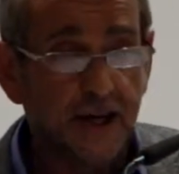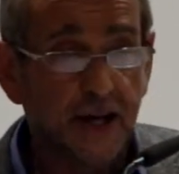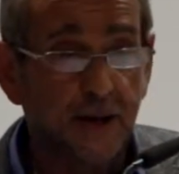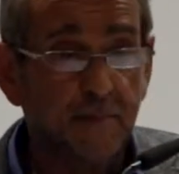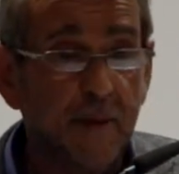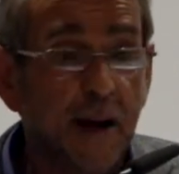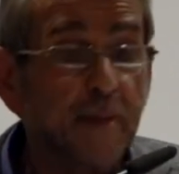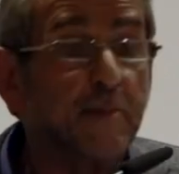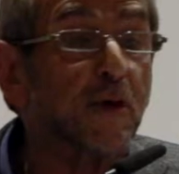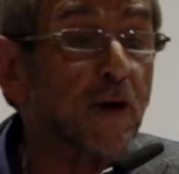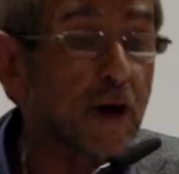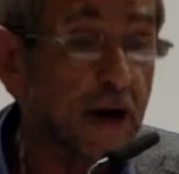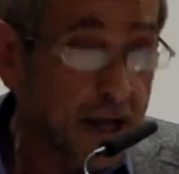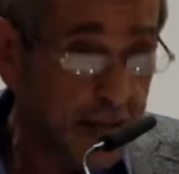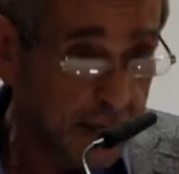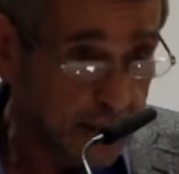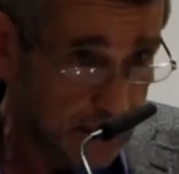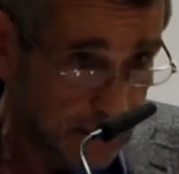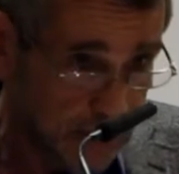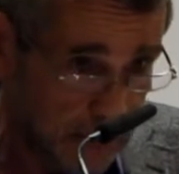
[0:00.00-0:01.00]
a
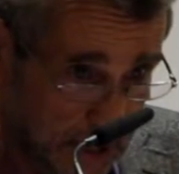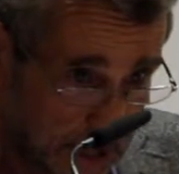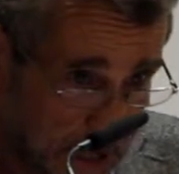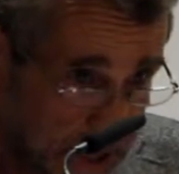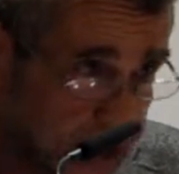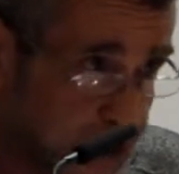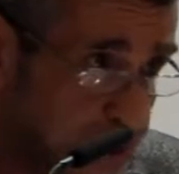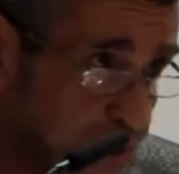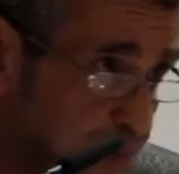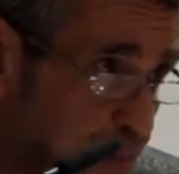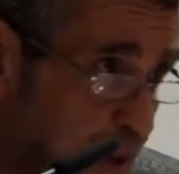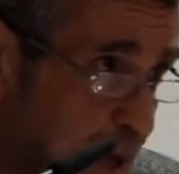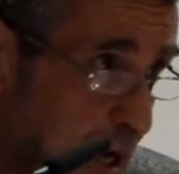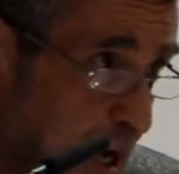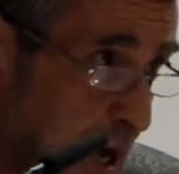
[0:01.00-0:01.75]
memory is simply